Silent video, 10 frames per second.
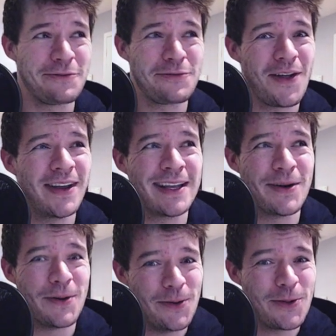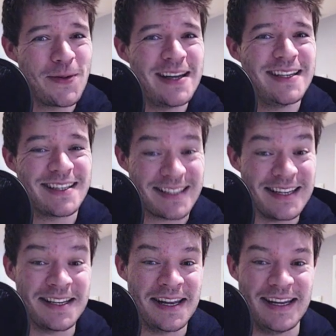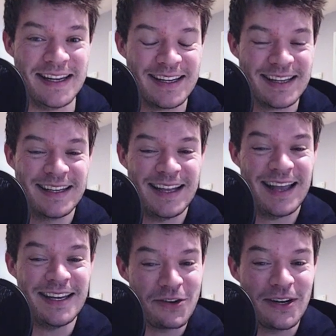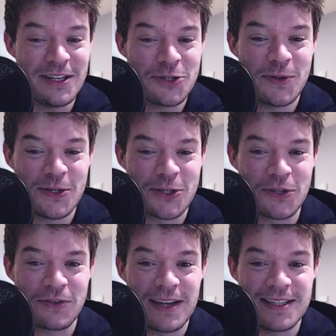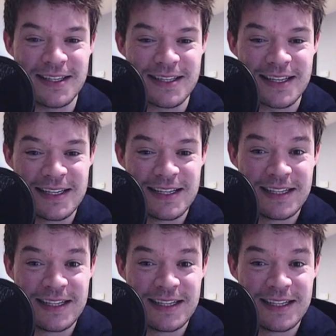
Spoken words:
You're flying all the way to Sydney, and you're only doing 2 races.